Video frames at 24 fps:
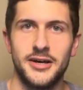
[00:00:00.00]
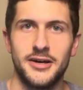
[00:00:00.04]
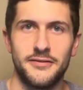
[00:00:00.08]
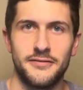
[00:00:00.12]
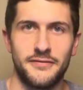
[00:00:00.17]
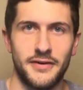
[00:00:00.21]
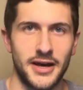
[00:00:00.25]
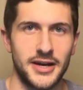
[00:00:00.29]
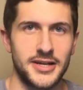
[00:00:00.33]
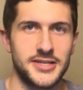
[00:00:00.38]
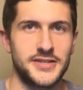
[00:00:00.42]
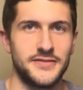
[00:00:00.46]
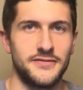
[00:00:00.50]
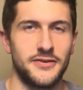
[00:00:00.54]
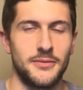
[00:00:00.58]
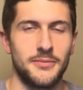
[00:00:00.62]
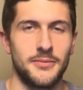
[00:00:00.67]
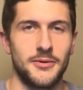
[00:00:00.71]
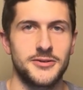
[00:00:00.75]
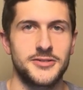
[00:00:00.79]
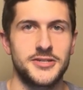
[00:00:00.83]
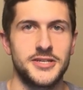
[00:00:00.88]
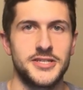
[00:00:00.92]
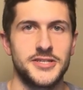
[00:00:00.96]
Fantasy
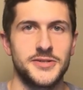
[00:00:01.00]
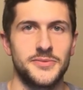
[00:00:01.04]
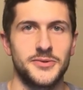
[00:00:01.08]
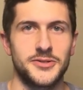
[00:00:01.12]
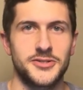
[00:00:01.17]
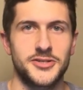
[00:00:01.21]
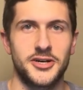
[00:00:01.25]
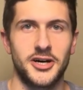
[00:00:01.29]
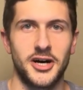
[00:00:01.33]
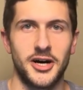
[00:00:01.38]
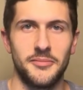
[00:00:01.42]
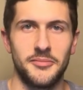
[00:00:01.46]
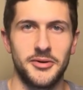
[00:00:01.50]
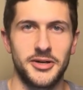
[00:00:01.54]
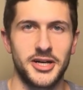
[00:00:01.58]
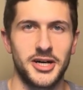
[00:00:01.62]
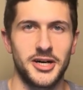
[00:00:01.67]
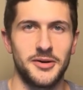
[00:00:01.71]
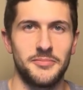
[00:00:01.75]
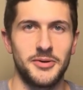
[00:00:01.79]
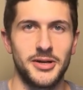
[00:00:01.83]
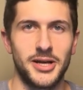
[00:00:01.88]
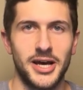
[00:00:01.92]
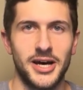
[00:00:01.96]
football season was coming
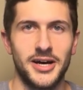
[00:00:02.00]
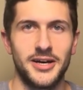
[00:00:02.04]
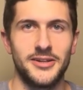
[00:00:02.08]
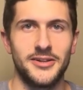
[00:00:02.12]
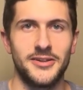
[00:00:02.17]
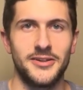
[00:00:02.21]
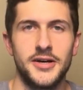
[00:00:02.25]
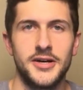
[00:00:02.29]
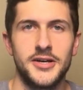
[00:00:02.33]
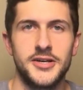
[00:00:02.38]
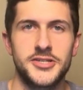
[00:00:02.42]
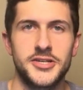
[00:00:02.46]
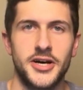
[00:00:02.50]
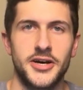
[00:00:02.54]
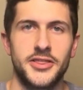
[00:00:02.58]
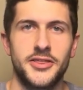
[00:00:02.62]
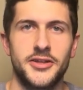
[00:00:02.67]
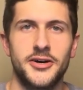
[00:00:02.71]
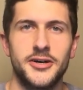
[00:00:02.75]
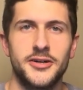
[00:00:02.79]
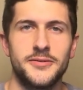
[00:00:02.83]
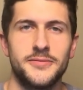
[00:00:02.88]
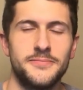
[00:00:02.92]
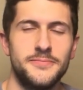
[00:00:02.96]
up again, so I
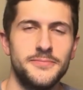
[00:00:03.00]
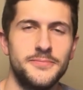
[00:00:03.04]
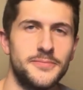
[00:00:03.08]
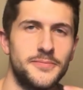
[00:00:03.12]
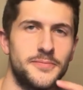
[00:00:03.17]
thought,